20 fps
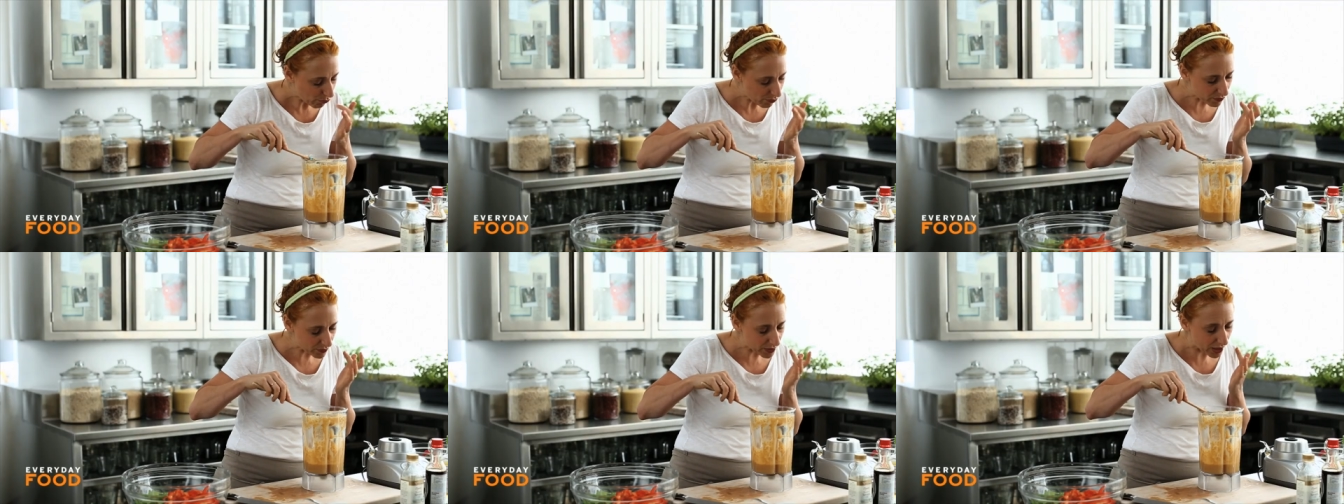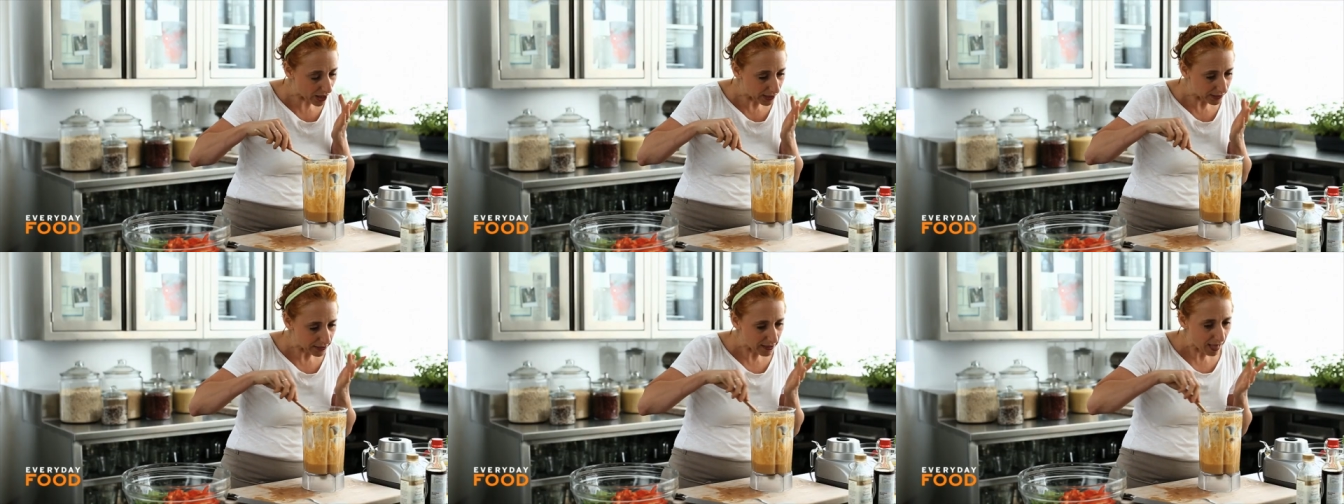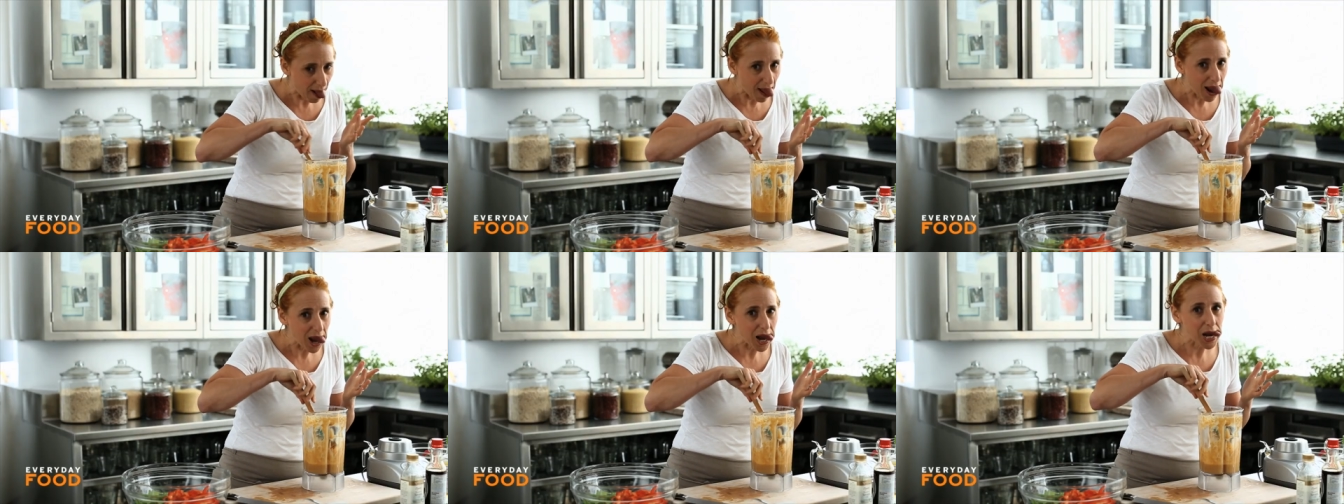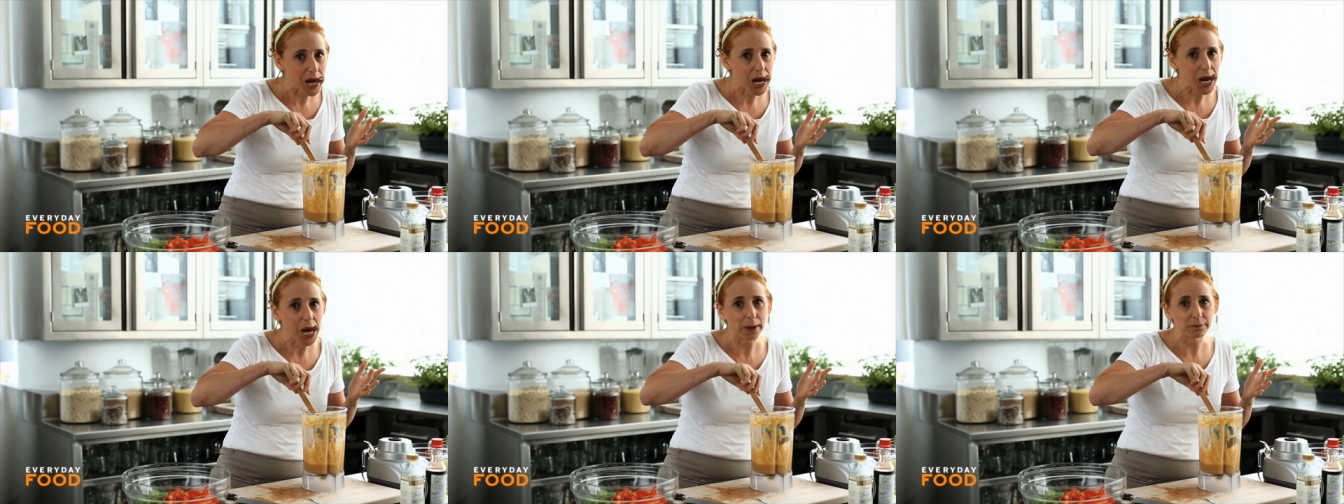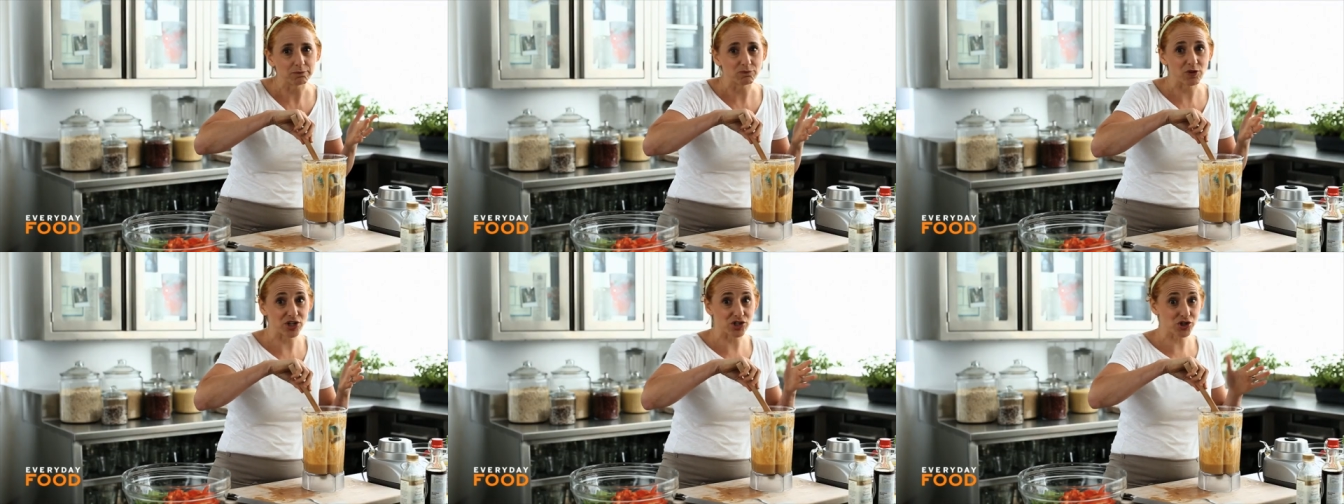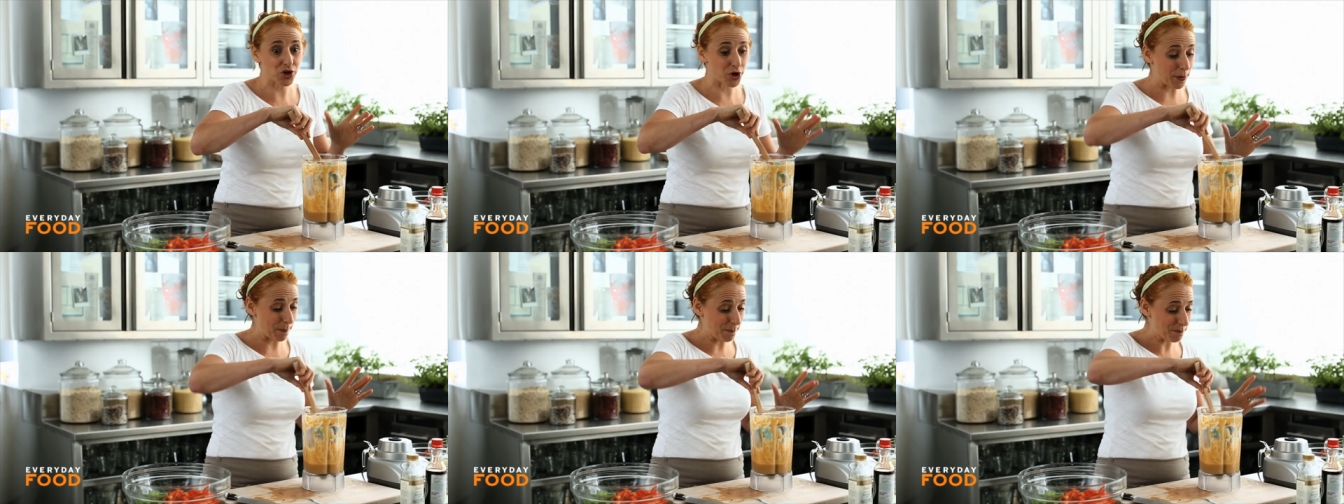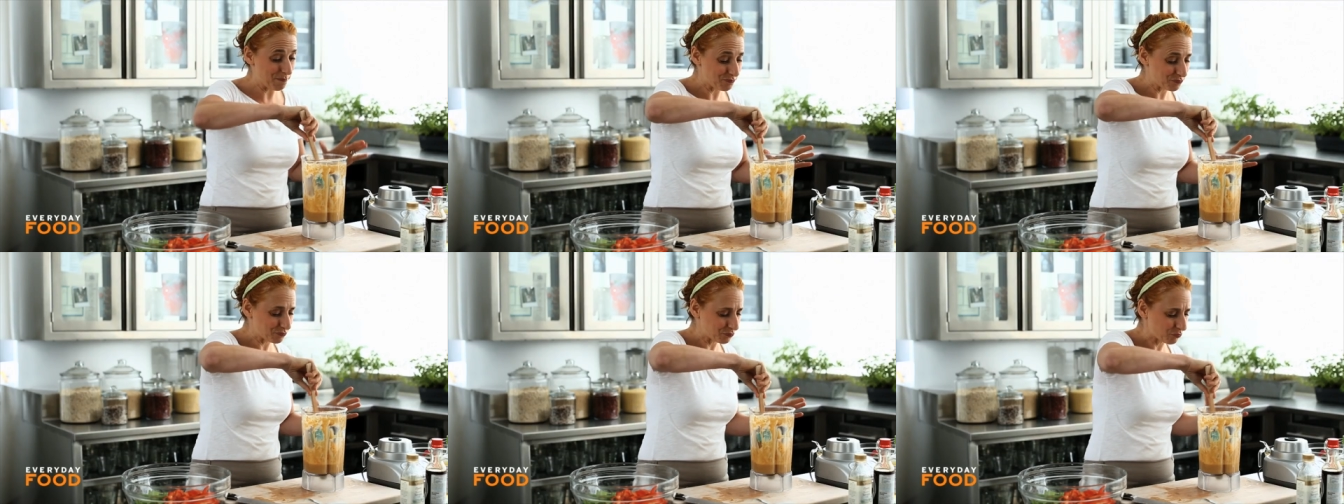Mmm. It's good.
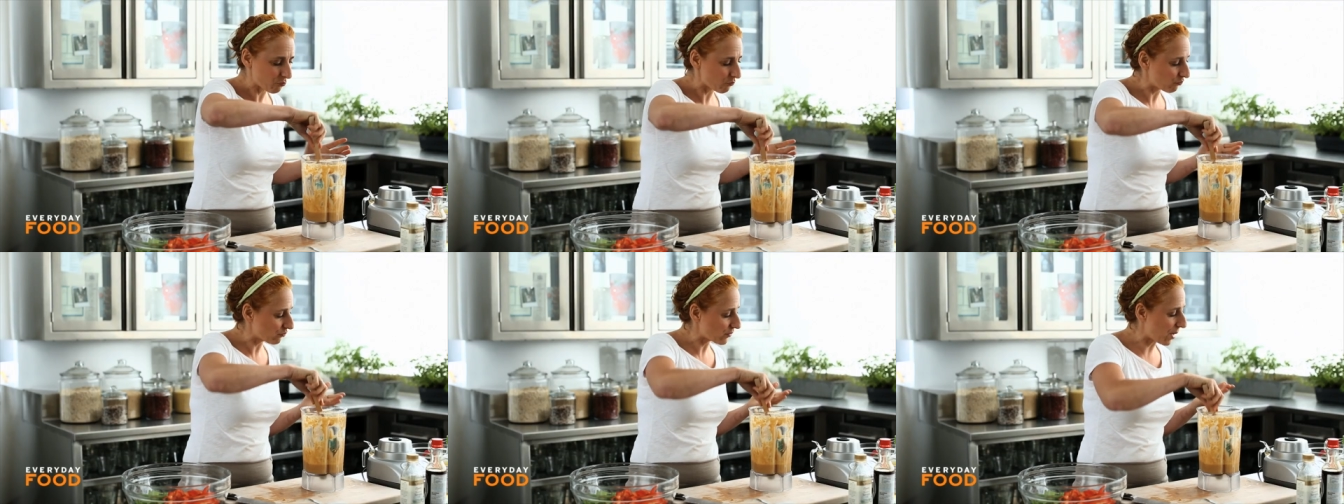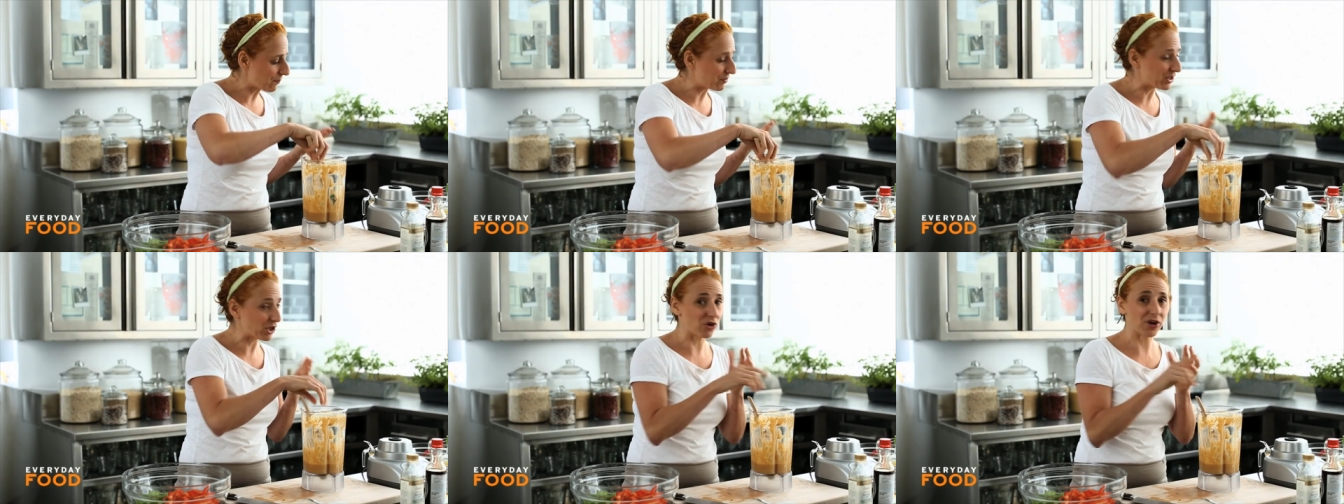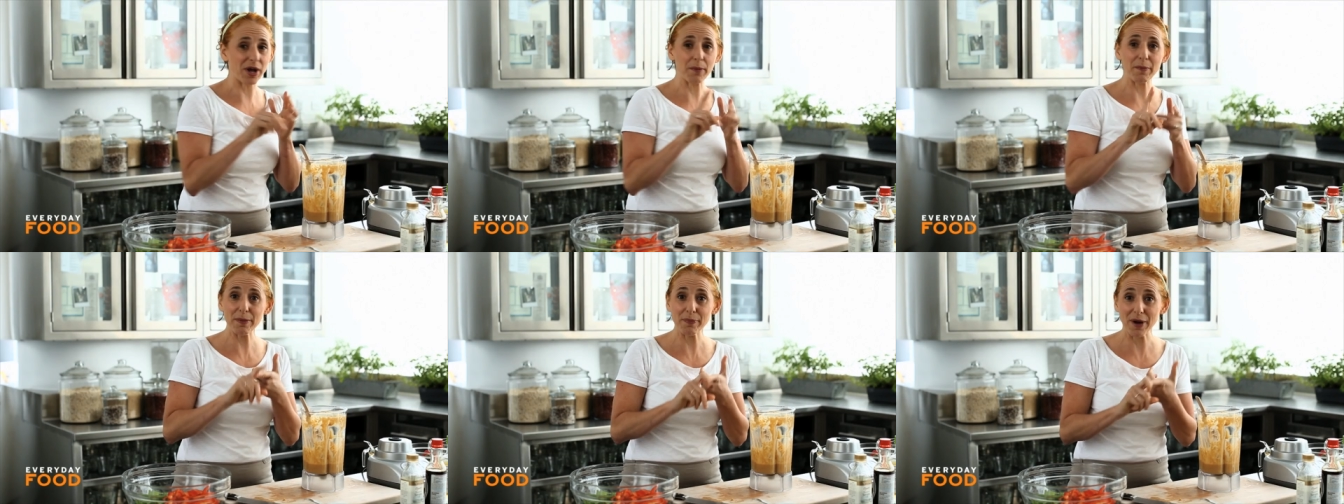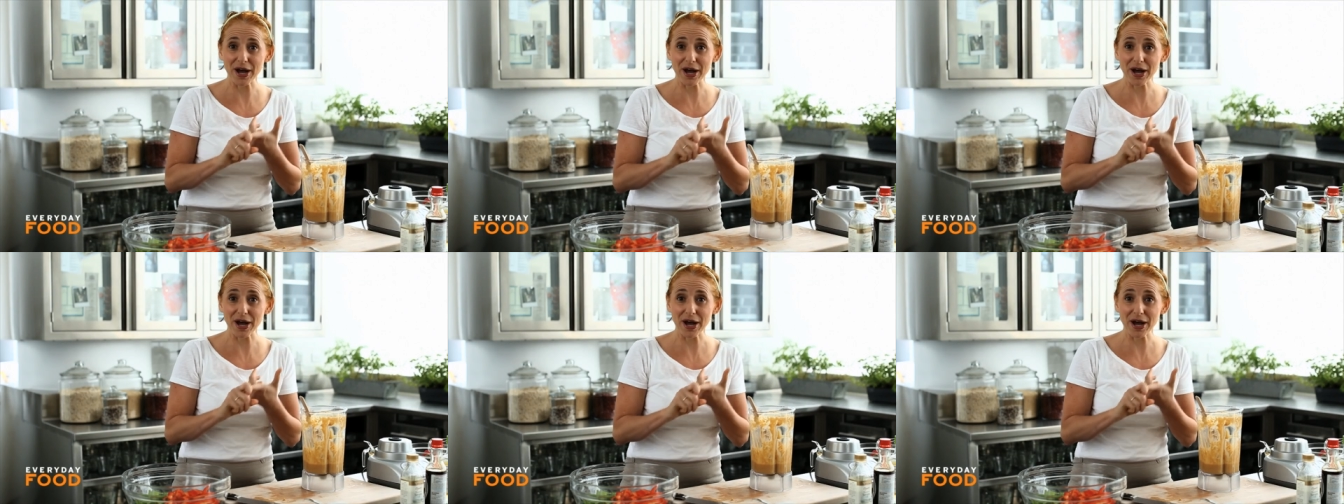I'm gonna go get my